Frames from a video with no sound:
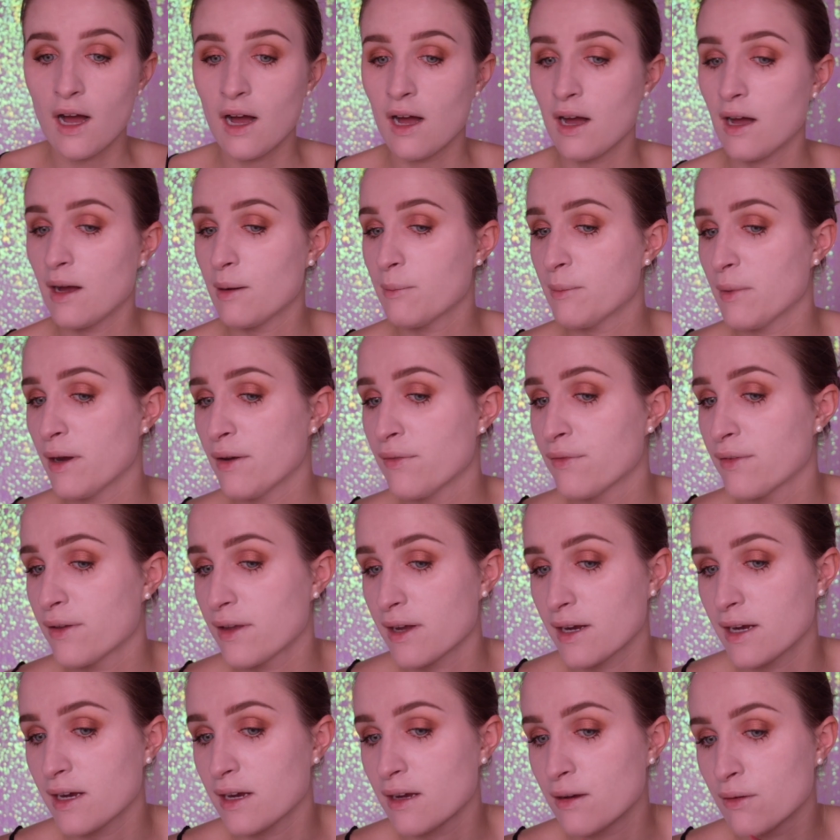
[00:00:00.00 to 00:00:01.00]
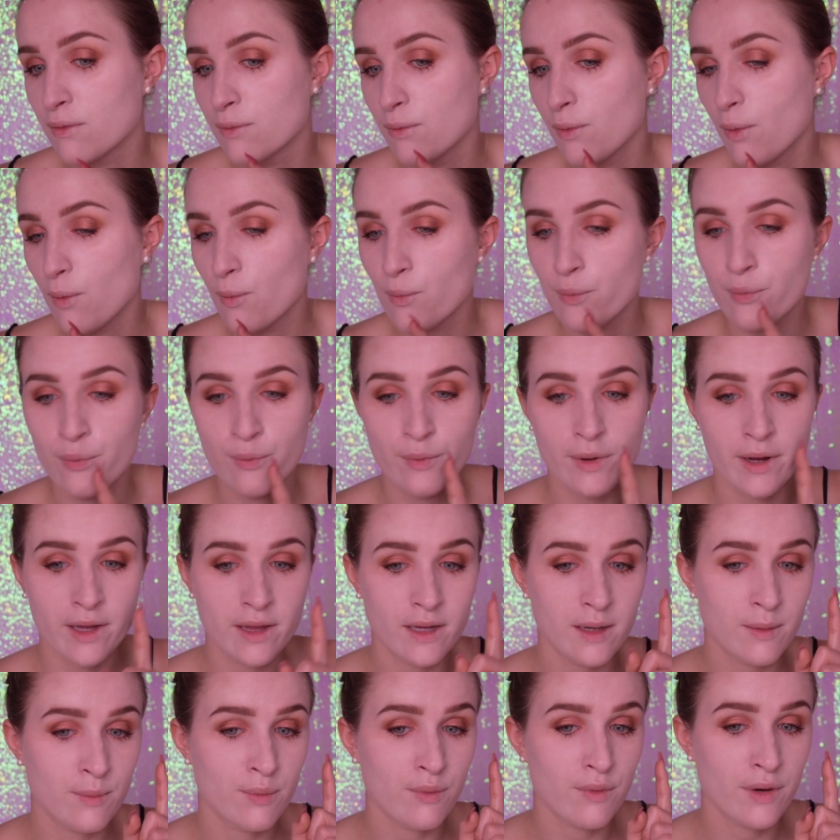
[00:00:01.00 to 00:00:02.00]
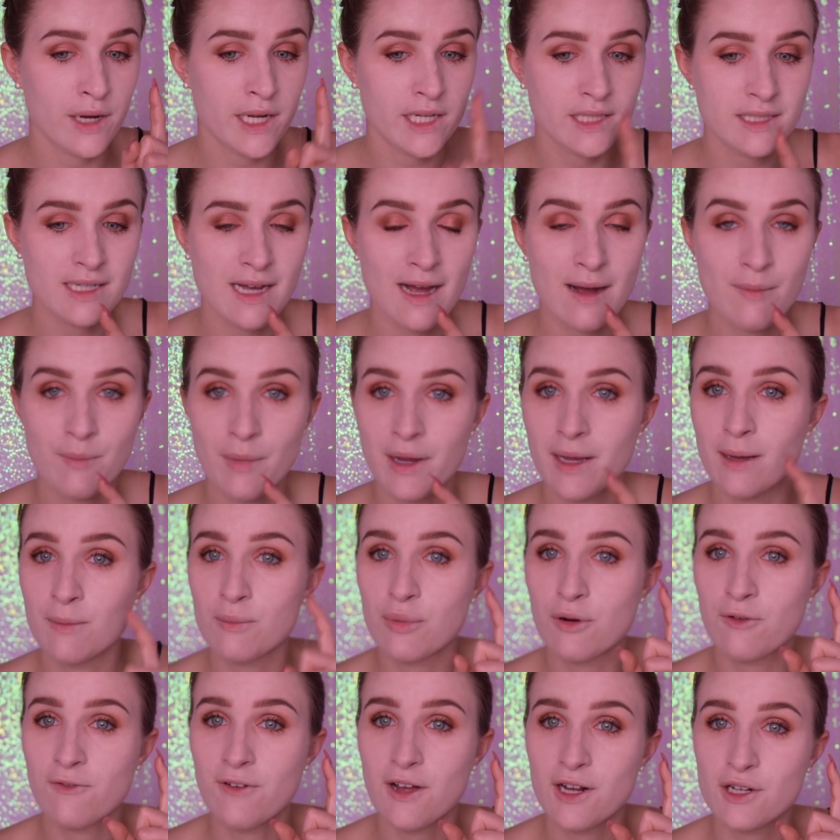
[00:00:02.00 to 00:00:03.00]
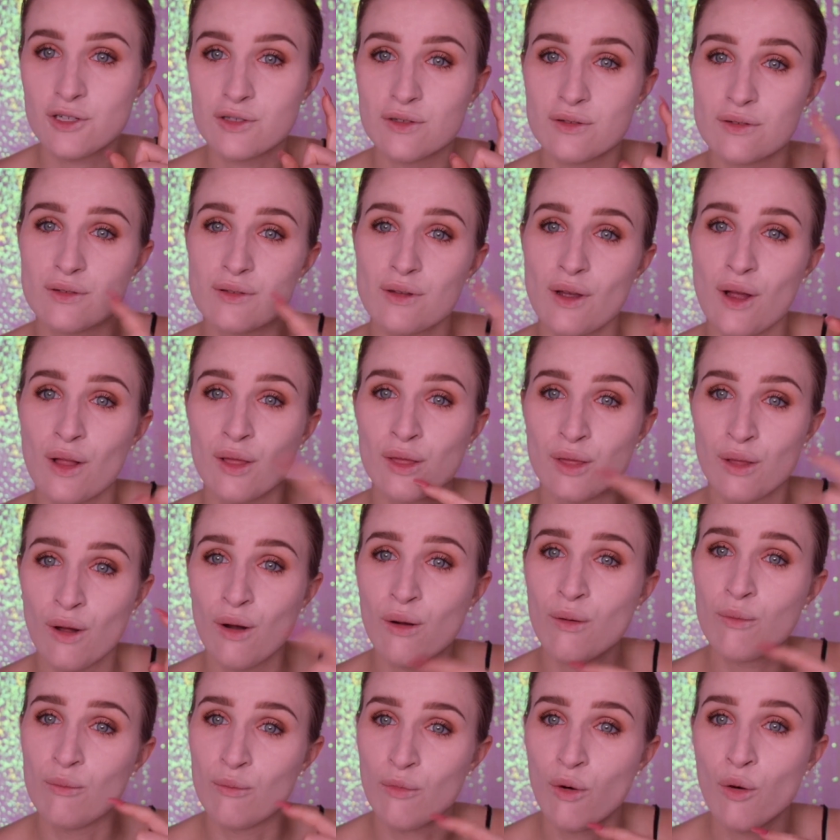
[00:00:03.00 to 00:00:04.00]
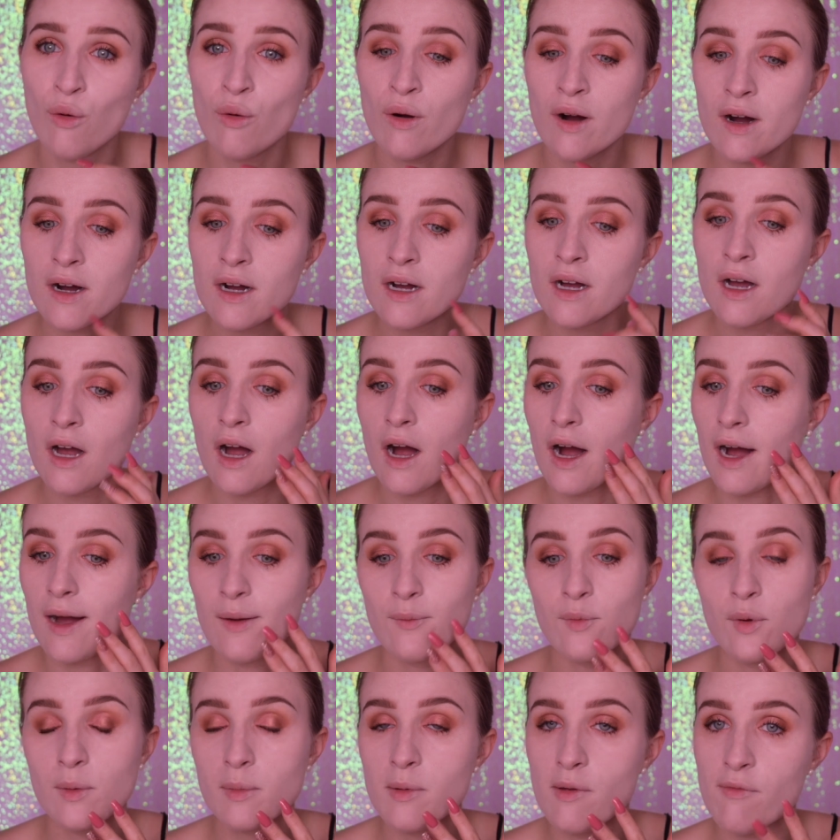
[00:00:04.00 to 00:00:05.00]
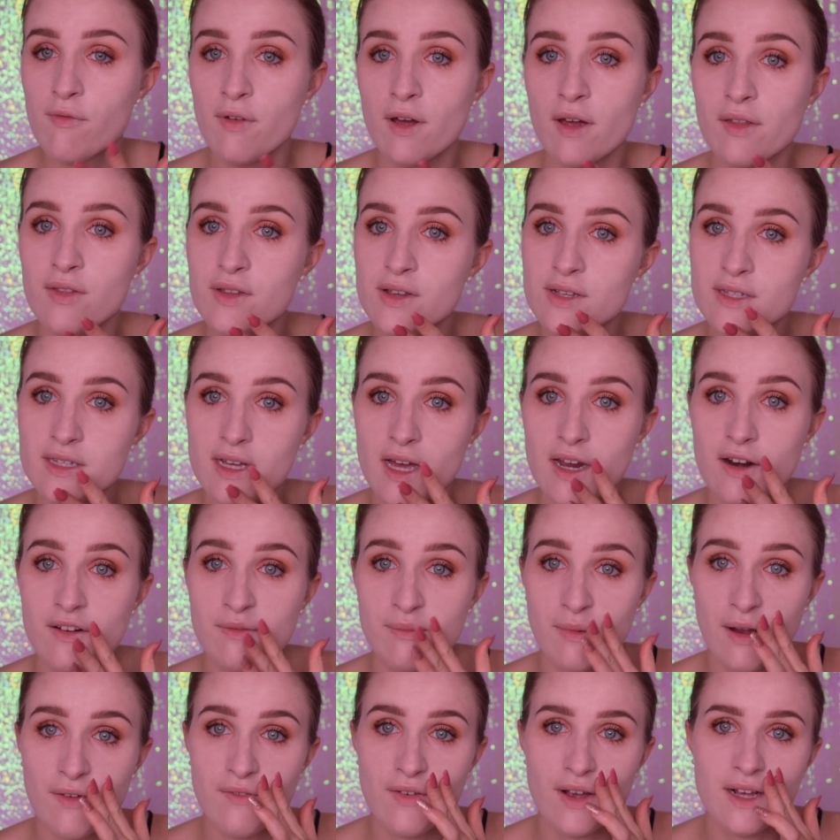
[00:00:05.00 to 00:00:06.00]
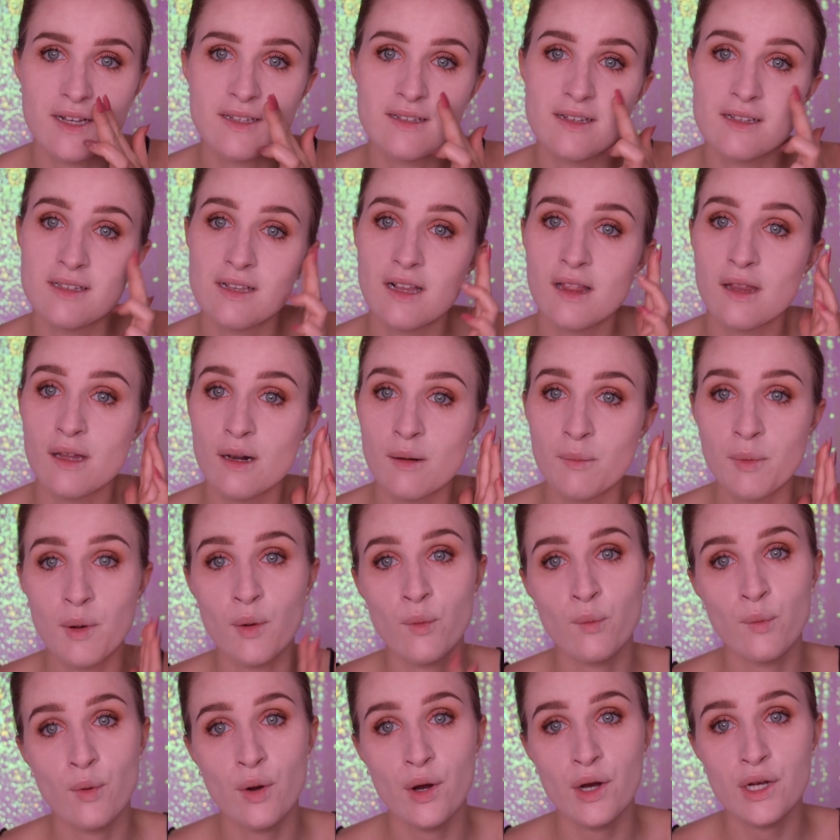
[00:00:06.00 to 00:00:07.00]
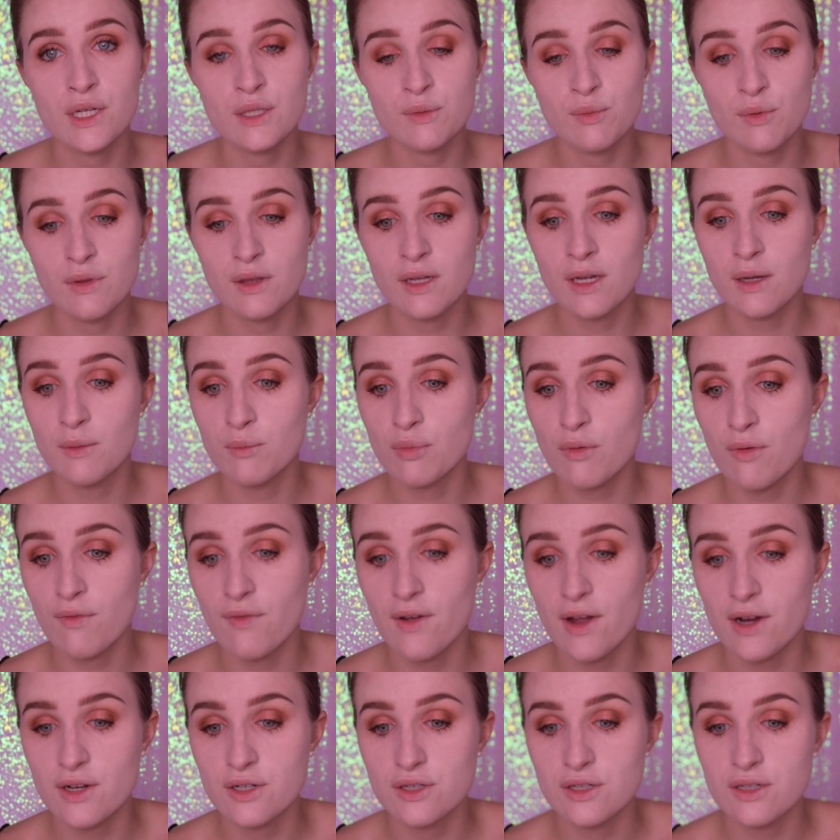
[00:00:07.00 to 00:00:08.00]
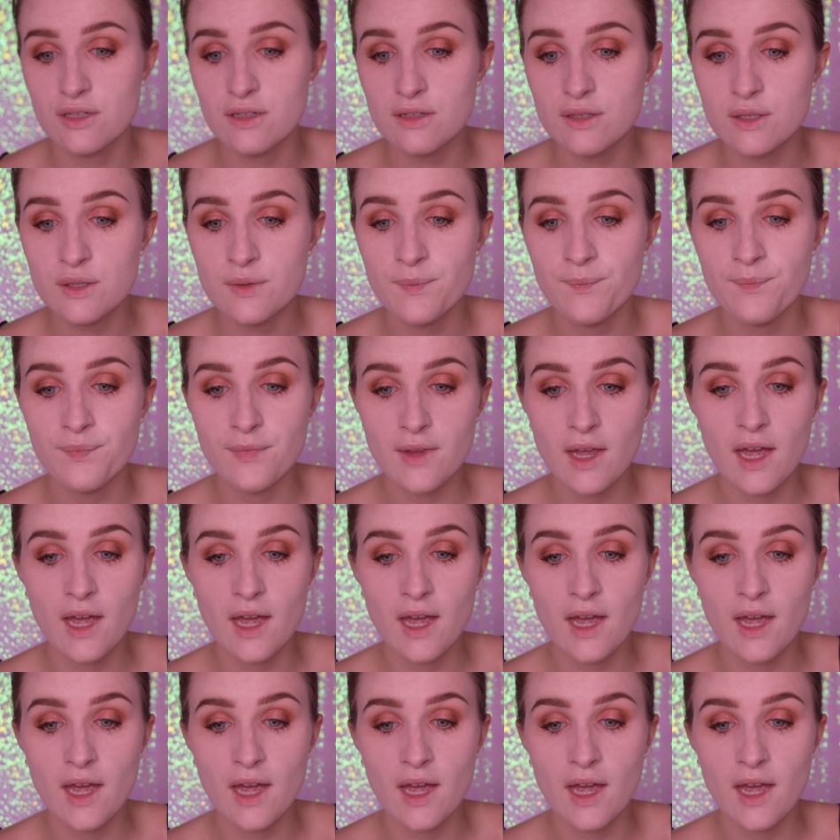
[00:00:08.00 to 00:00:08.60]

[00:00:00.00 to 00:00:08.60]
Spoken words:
I feel like it really brings out my imperfections a lot more. I will be fair, this side of my face is a little bit worse with the imperfections.